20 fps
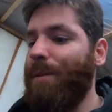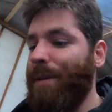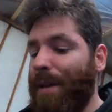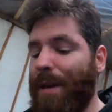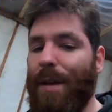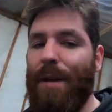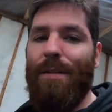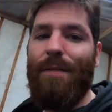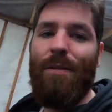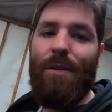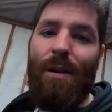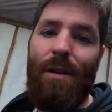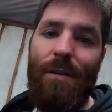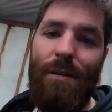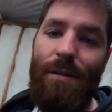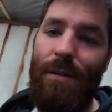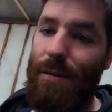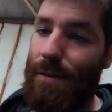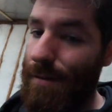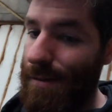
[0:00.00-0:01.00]
we have ground
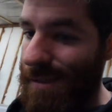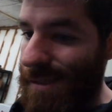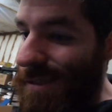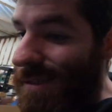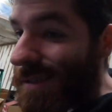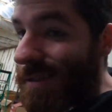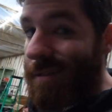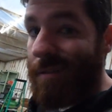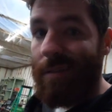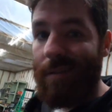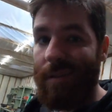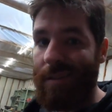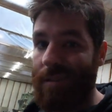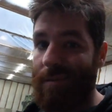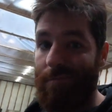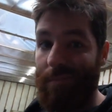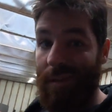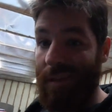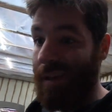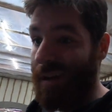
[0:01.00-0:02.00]
clearance. It's
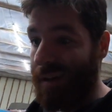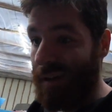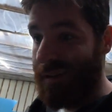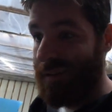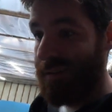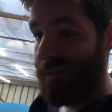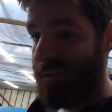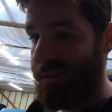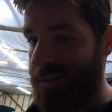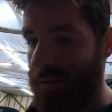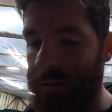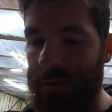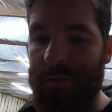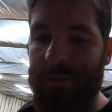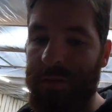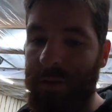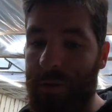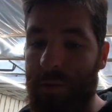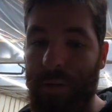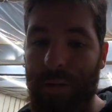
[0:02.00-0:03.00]
a Miata.
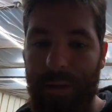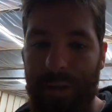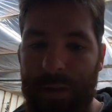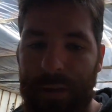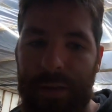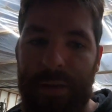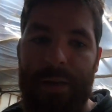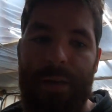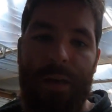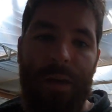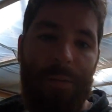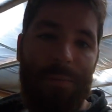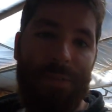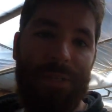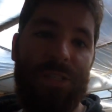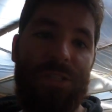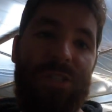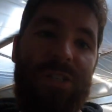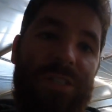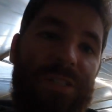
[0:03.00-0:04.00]
So I'm gonna
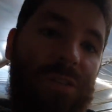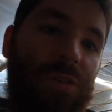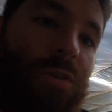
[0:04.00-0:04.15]
get you guys a